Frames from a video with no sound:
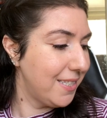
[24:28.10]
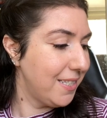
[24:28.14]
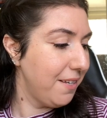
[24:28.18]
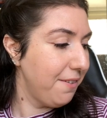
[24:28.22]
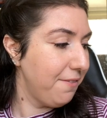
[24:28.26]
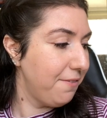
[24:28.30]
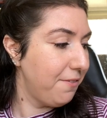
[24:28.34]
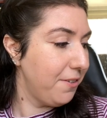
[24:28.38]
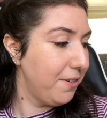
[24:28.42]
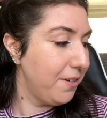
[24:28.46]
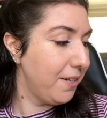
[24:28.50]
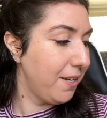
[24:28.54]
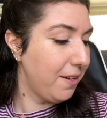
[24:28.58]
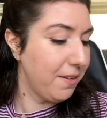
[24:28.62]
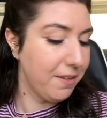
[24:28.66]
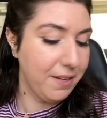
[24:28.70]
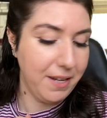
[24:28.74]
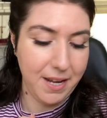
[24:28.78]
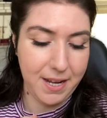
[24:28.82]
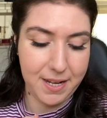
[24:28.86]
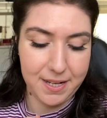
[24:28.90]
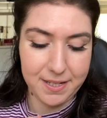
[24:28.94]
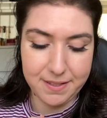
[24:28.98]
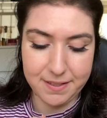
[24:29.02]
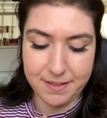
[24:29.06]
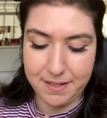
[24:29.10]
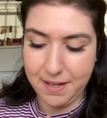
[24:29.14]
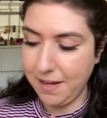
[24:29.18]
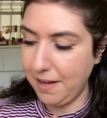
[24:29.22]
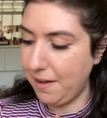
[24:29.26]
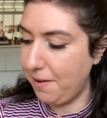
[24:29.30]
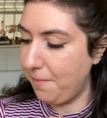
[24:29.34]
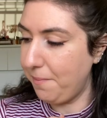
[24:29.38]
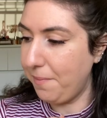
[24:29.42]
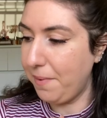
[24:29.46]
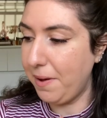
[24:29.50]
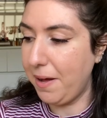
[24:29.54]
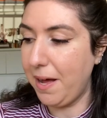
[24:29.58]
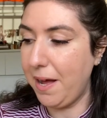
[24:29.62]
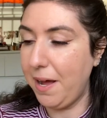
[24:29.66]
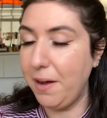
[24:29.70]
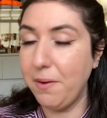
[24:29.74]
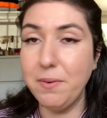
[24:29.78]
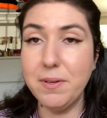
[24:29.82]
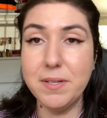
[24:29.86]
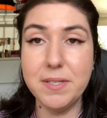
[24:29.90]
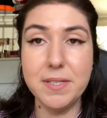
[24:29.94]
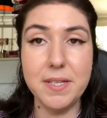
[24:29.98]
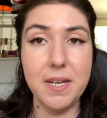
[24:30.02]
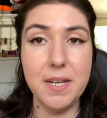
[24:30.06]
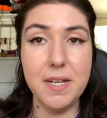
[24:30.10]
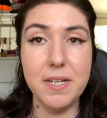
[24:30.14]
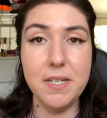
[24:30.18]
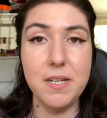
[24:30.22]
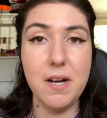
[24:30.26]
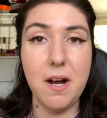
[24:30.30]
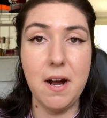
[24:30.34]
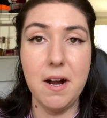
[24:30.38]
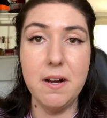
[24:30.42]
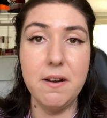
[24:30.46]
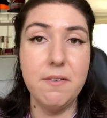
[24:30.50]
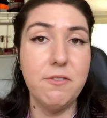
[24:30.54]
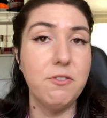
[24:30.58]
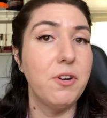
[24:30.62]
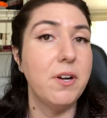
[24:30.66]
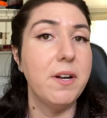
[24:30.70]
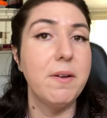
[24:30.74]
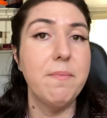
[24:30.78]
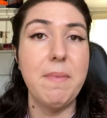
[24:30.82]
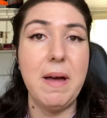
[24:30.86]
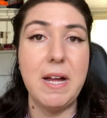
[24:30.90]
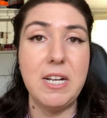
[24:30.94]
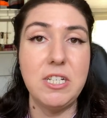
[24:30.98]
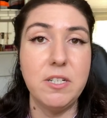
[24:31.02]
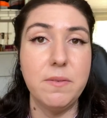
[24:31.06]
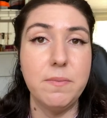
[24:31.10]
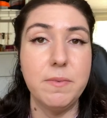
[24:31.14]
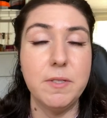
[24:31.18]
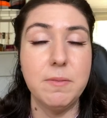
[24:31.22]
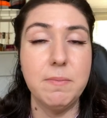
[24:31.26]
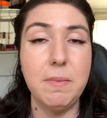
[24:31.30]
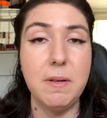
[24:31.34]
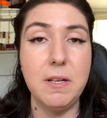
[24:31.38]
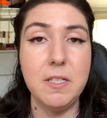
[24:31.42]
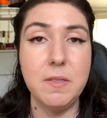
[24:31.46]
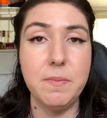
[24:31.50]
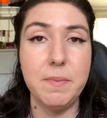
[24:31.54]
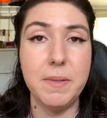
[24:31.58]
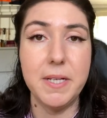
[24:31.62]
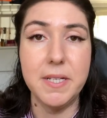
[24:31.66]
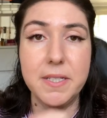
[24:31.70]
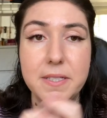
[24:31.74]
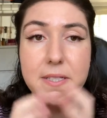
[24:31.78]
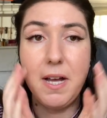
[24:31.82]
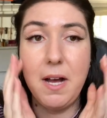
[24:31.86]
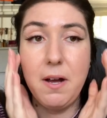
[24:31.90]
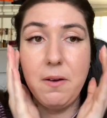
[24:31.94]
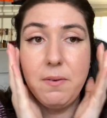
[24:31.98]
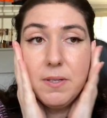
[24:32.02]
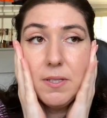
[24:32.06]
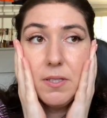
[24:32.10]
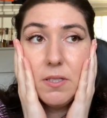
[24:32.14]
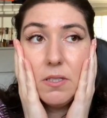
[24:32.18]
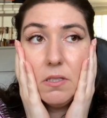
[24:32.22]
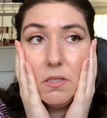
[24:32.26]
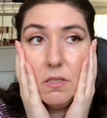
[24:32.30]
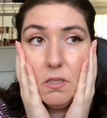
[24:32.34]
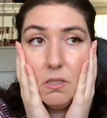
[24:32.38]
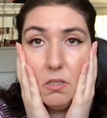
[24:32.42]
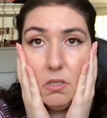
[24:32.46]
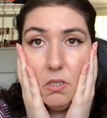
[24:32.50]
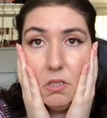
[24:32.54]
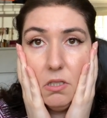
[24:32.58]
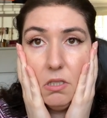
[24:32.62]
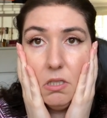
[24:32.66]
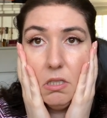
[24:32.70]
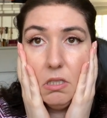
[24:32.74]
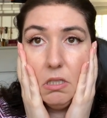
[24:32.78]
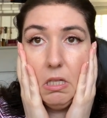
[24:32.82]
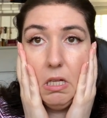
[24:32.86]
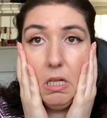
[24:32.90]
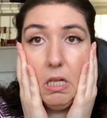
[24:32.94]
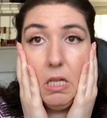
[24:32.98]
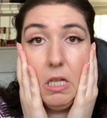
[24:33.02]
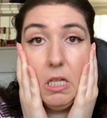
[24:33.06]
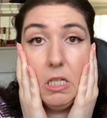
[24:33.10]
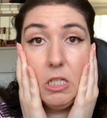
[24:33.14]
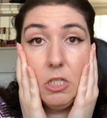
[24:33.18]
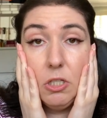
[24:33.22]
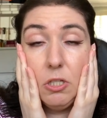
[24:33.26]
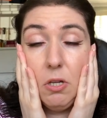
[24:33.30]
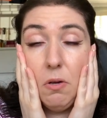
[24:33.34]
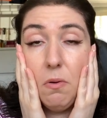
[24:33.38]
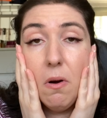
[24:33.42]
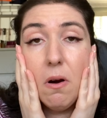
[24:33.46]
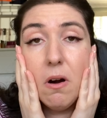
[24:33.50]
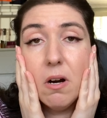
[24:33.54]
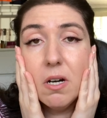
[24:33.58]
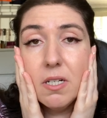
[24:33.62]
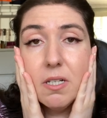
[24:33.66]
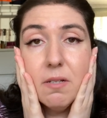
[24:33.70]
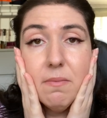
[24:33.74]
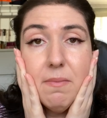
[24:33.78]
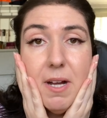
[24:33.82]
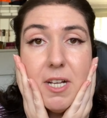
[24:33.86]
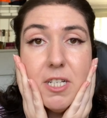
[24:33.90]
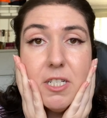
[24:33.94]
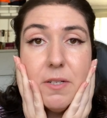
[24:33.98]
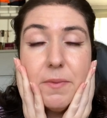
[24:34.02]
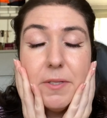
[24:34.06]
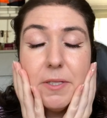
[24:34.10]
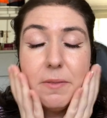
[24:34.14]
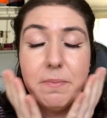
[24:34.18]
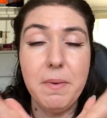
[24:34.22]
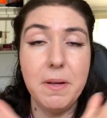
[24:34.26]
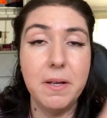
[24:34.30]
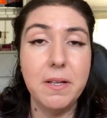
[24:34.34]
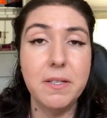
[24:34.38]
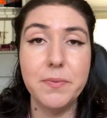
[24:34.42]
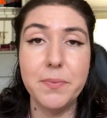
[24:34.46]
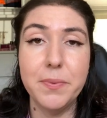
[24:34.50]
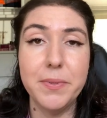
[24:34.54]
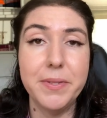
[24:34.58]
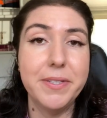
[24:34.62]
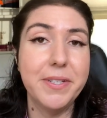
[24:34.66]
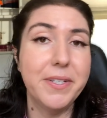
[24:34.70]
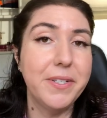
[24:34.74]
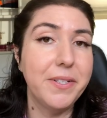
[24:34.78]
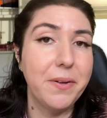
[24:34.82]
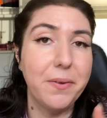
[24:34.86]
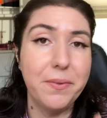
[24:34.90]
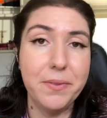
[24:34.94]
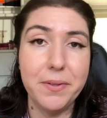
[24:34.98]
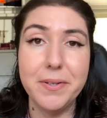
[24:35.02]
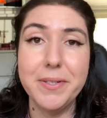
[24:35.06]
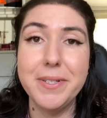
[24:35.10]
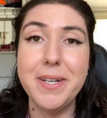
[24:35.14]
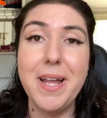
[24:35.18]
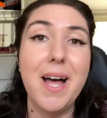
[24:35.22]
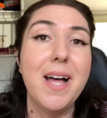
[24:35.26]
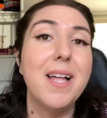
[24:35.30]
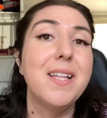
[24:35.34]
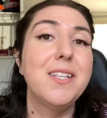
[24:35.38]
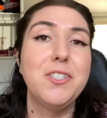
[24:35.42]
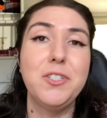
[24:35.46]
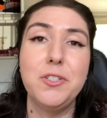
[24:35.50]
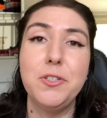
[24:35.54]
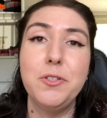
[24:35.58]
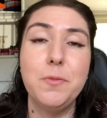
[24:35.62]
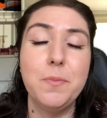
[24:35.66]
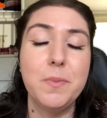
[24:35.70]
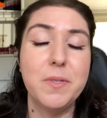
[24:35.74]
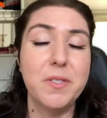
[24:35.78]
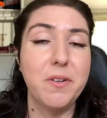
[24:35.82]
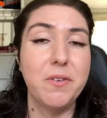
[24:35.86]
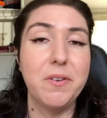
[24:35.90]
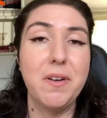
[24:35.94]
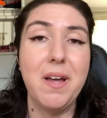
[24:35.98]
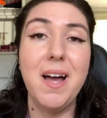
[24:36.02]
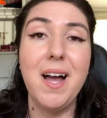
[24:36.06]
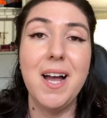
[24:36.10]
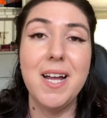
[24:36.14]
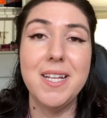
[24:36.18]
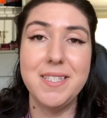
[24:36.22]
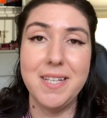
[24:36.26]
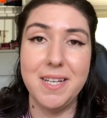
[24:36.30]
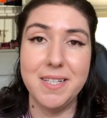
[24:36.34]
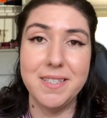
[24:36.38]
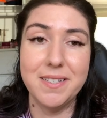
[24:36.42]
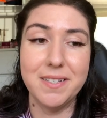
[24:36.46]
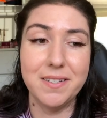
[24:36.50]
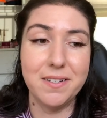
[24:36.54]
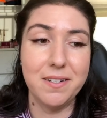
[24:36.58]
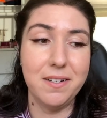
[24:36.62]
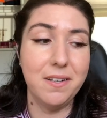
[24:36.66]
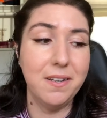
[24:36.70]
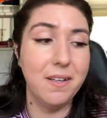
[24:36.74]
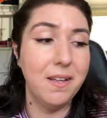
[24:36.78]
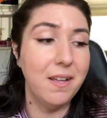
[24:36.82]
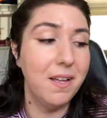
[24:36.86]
it for now, guys. Um, I was getting tired of trying to match up smells because I was just, it's so hard to match up smells when, you know, they're not dupes, they're not identical.